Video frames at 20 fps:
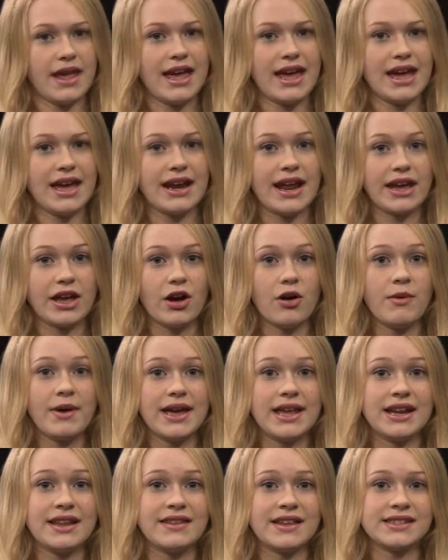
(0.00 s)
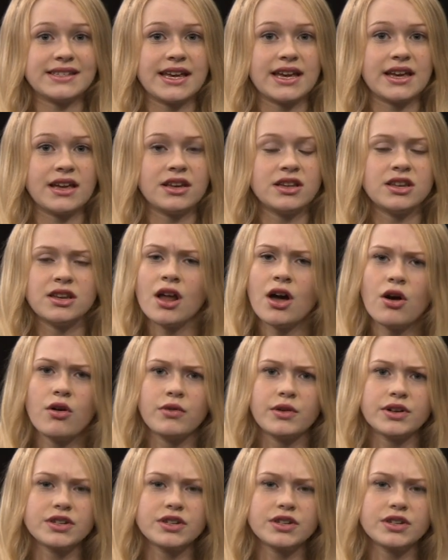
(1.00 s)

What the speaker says: And I go in and they say, no,